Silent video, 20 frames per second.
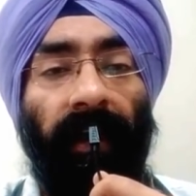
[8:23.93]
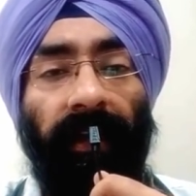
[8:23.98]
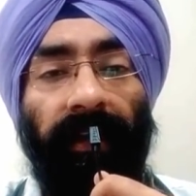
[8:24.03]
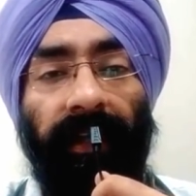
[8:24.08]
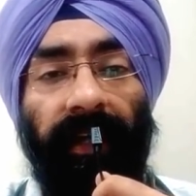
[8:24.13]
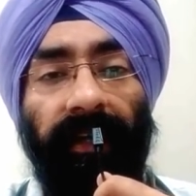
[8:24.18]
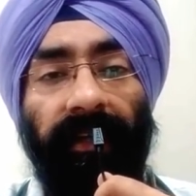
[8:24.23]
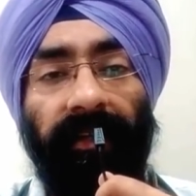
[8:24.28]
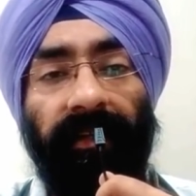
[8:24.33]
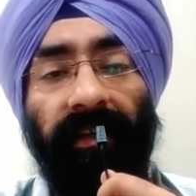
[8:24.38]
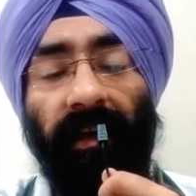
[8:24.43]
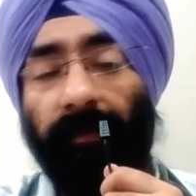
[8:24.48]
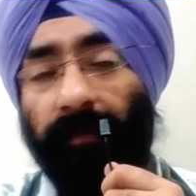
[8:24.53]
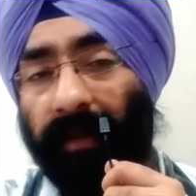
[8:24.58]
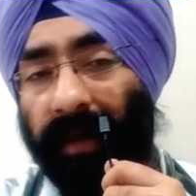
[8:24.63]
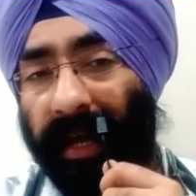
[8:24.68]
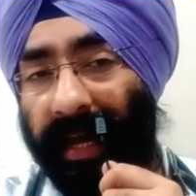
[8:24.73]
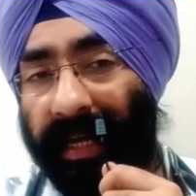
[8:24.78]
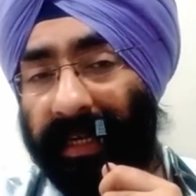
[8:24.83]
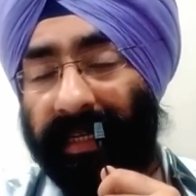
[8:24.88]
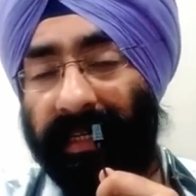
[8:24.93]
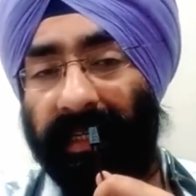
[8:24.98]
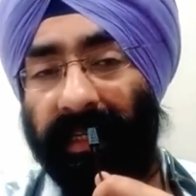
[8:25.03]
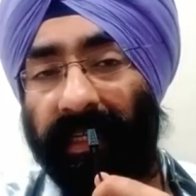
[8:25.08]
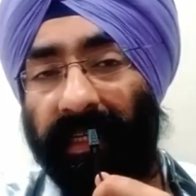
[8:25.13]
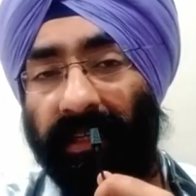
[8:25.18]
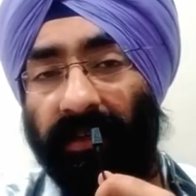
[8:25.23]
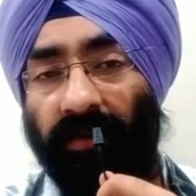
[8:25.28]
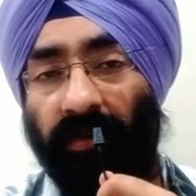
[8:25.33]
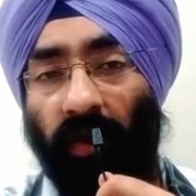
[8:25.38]
Then in some
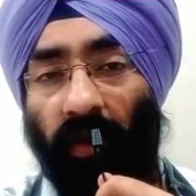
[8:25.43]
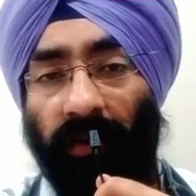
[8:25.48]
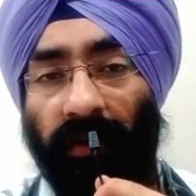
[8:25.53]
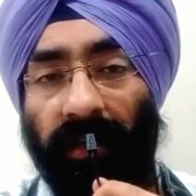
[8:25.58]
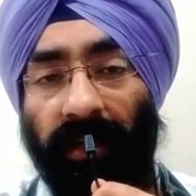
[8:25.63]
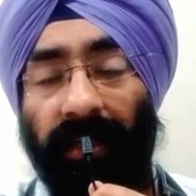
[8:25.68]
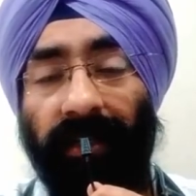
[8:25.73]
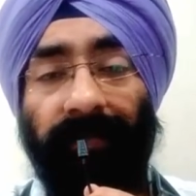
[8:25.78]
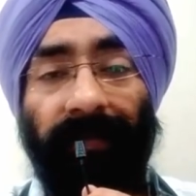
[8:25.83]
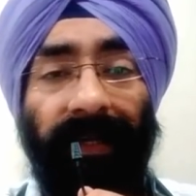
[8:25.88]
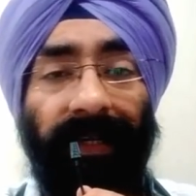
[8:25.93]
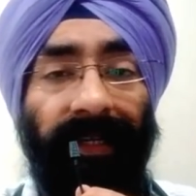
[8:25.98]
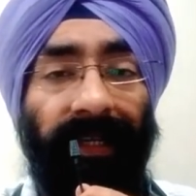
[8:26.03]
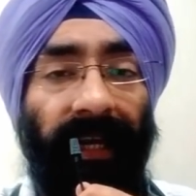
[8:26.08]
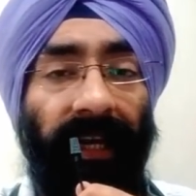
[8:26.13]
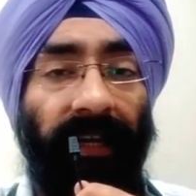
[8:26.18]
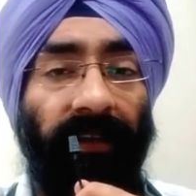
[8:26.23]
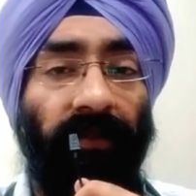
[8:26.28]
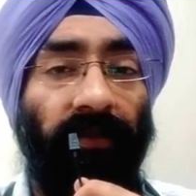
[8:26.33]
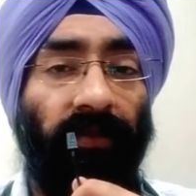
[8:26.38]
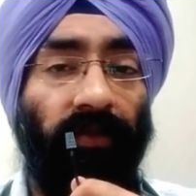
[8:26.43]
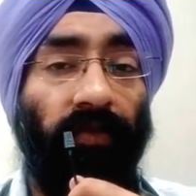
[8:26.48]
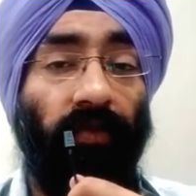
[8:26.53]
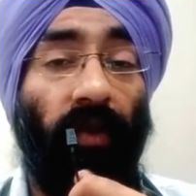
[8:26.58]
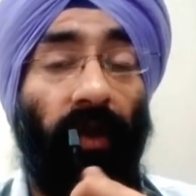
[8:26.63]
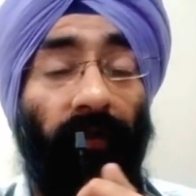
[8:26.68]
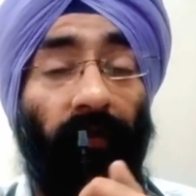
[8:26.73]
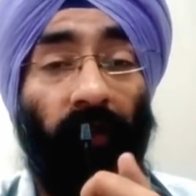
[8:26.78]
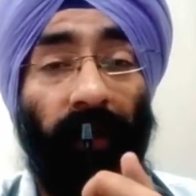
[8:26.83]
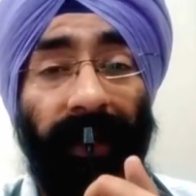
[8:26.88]
cases, doctors may tell you to
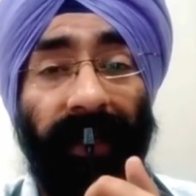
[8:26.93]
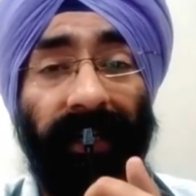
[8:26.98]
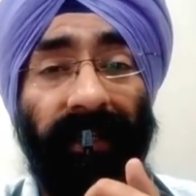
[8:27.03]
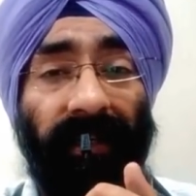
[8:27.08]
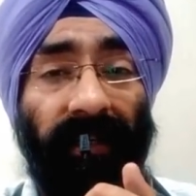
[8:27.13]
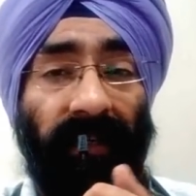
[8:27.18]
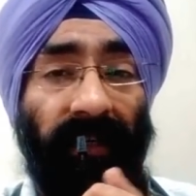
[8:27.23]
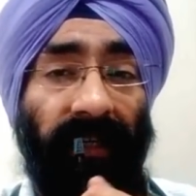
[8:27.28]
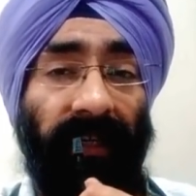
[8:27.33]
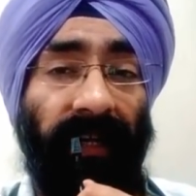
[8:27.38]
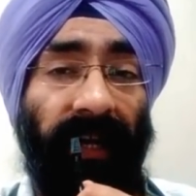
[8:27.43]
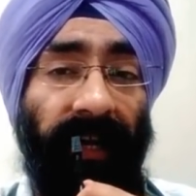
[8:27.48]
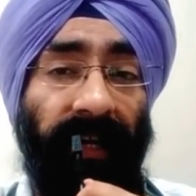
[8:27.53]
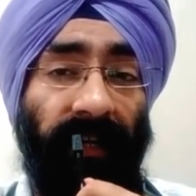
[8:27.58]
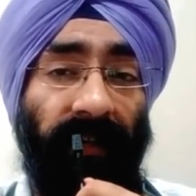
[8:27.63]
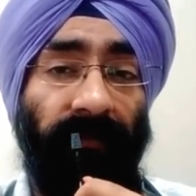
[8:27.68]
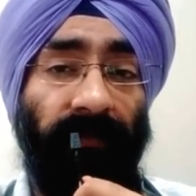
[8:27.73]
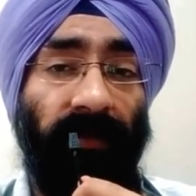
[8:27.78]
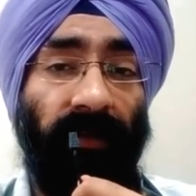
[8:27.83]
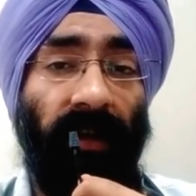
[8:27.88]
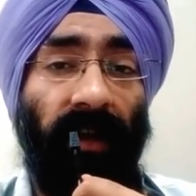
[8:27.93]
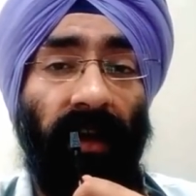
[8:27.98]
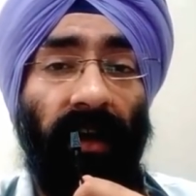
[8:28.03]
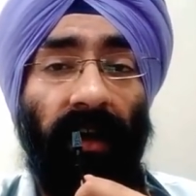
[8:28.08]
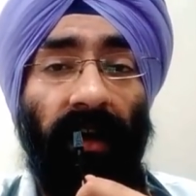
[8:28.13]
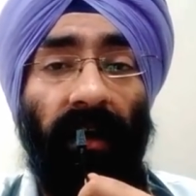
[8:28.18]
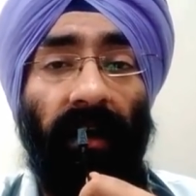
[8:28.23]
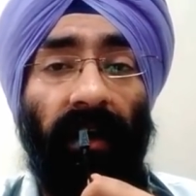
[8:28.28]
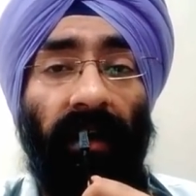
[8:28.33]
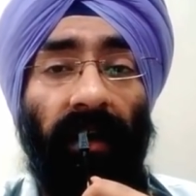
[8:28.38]
avoid certain items
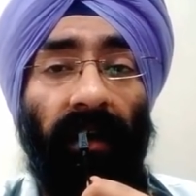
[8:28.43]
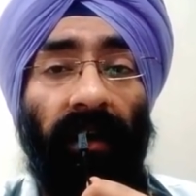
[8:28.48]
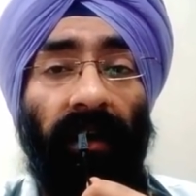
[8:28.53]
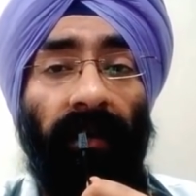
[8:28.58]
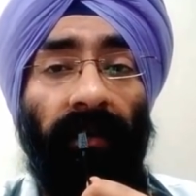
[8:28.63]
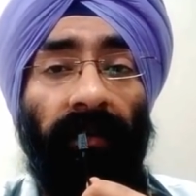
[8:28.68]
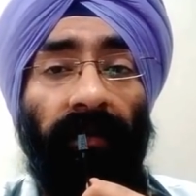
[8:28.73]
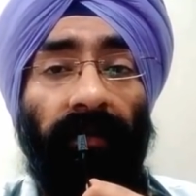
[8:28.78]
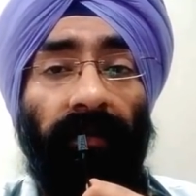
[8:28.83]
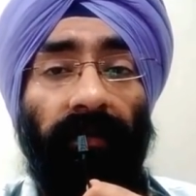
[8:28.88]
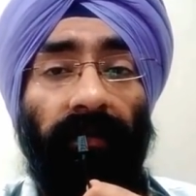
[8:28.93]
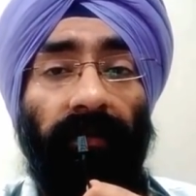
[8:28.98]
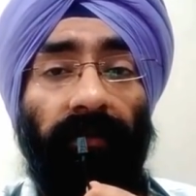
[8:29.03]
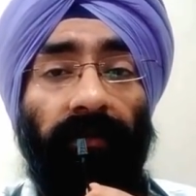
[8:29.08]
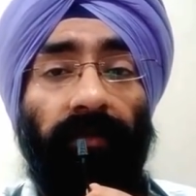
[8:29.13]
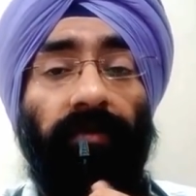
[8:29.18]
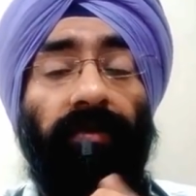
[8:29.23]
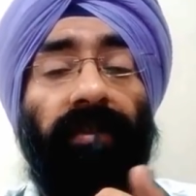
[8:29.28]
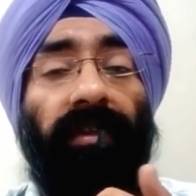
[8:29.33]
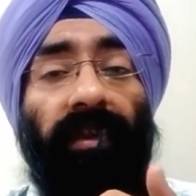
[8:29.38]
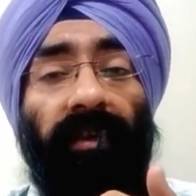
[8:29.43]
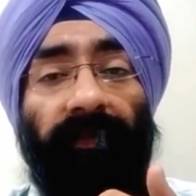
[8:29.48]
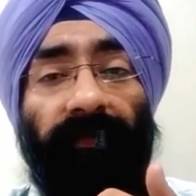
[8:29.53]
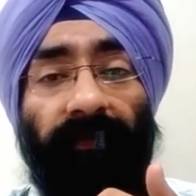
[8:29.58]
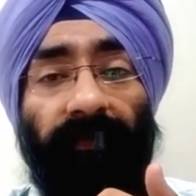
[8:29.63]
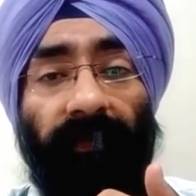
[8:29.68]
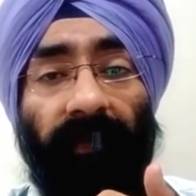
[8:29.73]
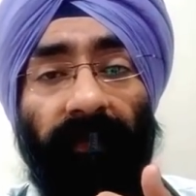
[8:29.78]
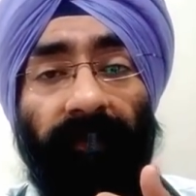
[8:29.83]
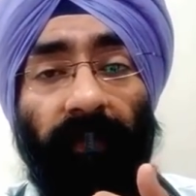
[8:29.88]
to
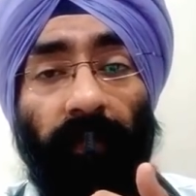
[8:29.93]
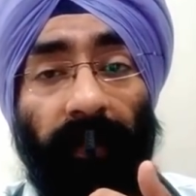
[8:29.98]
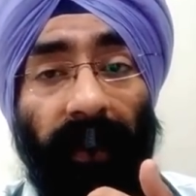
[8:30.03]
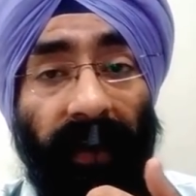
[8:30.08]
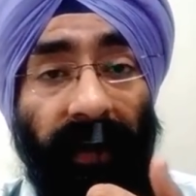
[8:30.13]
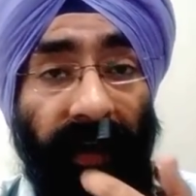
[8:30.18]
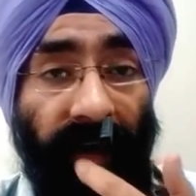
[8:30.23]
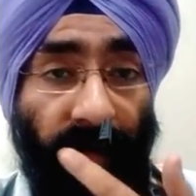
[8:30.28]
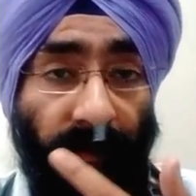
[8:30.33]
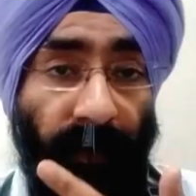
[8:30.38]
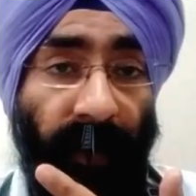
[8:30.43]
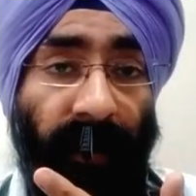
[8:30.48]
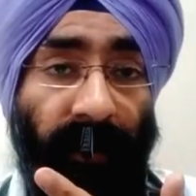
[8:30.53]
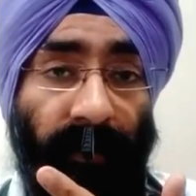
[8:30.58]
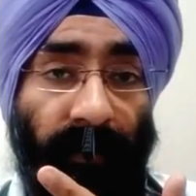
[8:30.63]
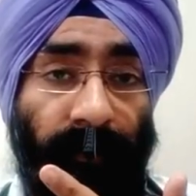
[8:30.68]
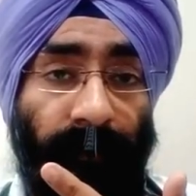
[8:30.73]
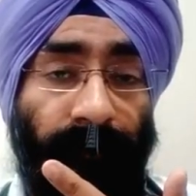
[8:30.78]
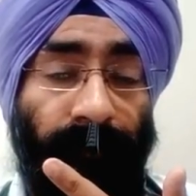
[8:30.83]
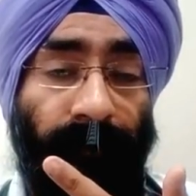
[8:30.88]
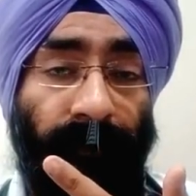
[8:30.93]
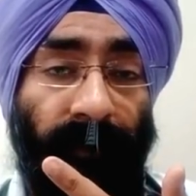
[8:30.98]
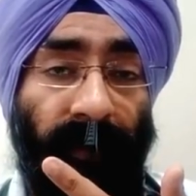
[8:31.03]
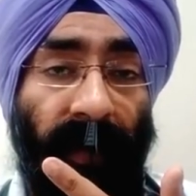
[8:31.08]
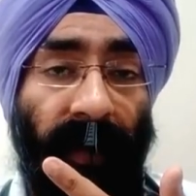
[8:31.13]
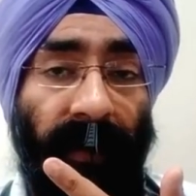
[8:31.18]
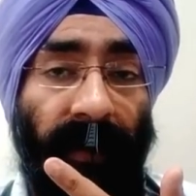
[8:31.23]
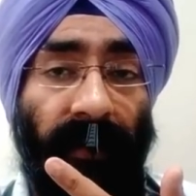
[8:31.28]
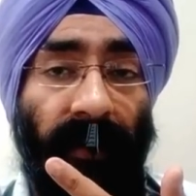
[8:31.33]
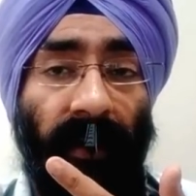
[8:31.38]
see if you can get better,
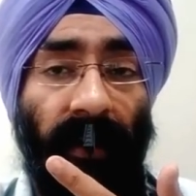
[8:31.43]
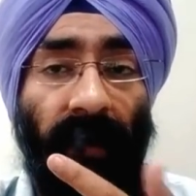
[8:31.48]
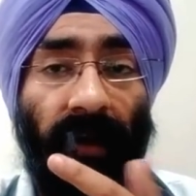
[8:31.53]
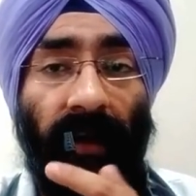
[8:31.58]
right?